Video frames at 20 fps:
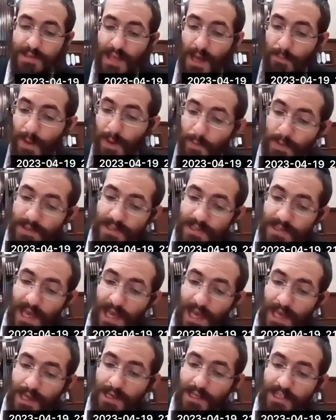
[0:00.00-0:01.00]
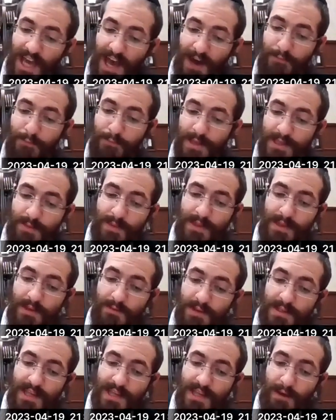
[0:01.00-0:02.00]
some people say
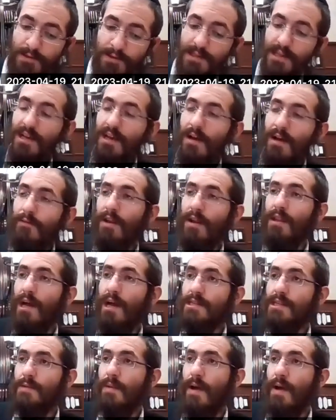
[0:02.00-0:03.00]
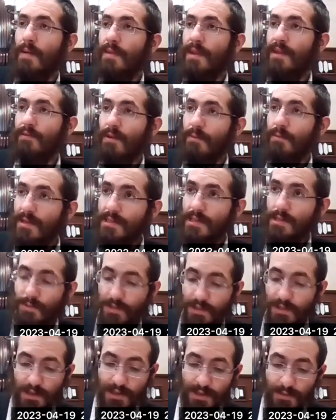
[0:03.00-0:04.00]
that even a
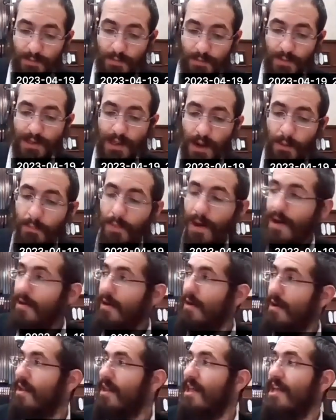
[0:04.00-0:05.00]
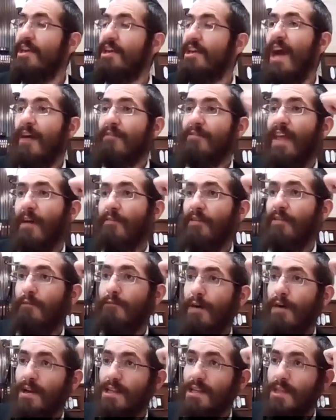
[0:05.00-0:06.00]
mitzvah which are with Rabbanon, you have to have
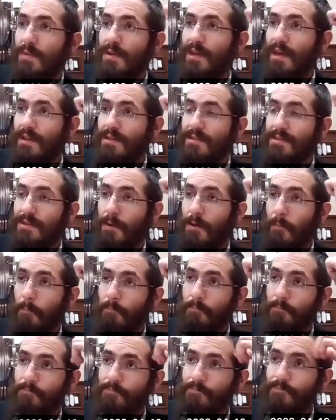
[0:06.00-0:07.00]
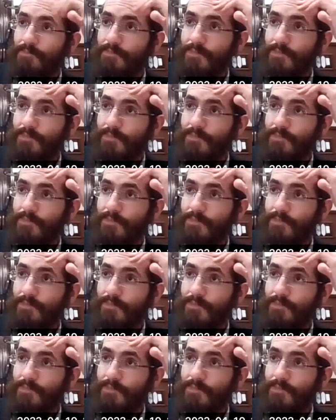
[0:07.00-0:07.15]
kavanah to be yetzah.